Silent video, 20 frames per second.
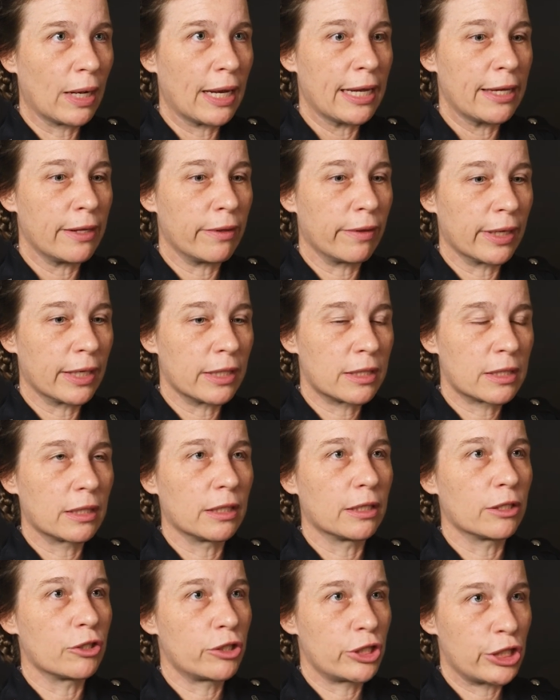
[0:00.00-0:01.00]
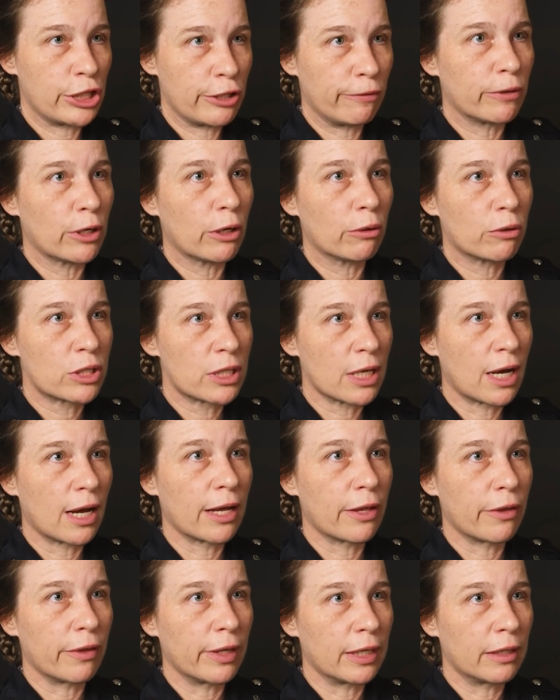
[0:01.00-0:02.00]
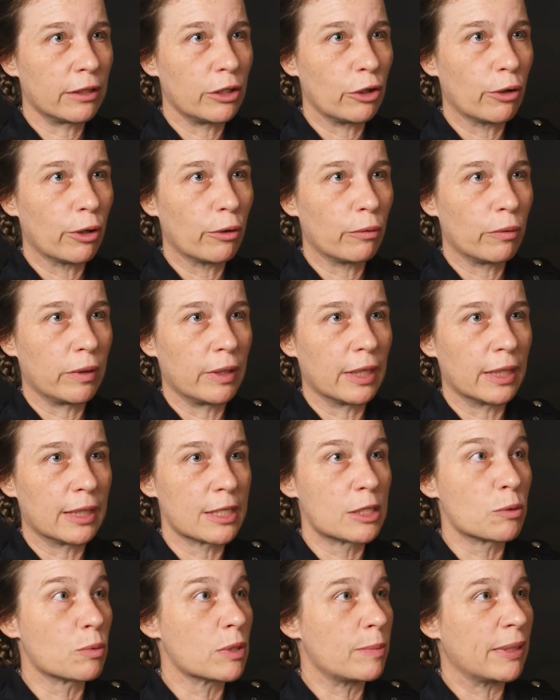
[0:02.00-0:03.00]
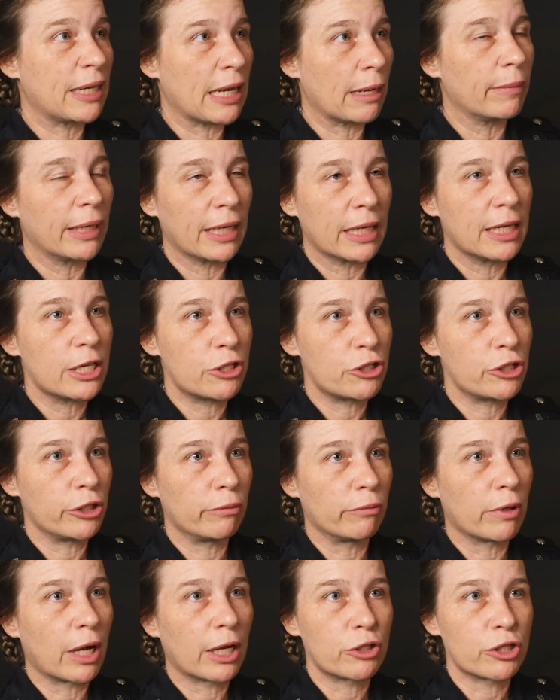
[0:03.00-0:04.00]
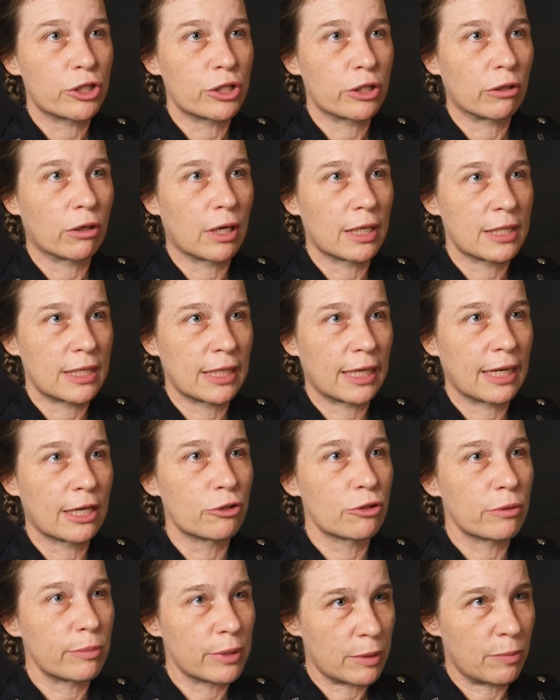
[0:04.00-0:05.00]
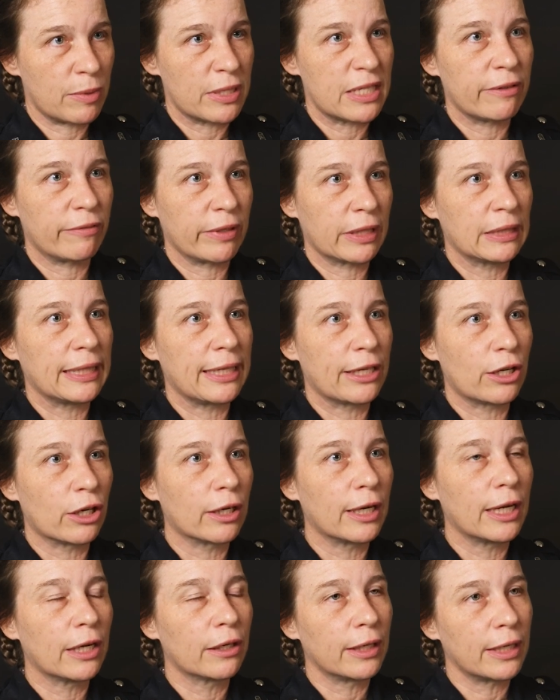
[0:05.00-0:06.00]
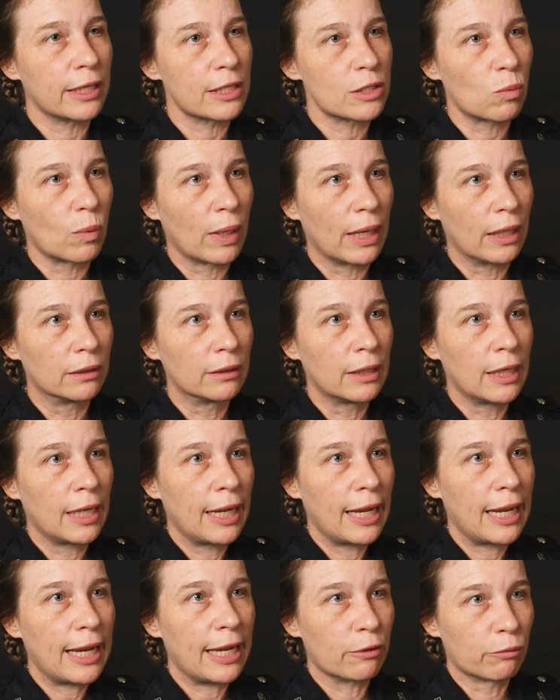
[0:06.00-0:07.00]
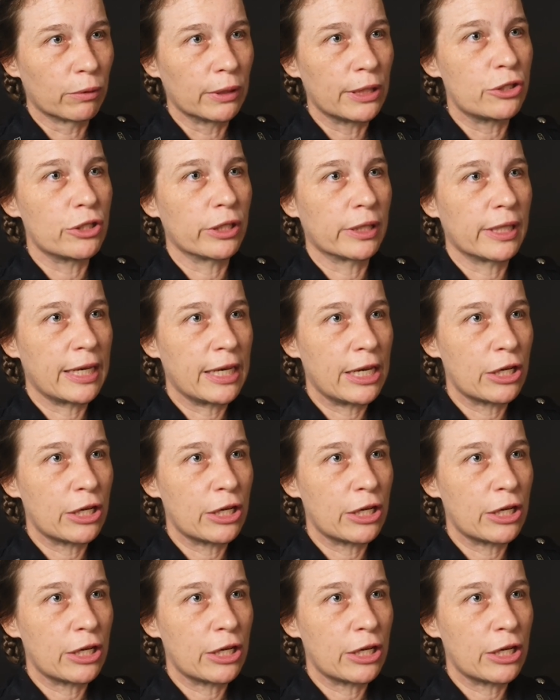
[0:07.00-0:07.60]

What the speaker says: way that Chief Noakes saw that, you know, that this was becoming an issue, not just across the country, but specifically in our area as well, and really took the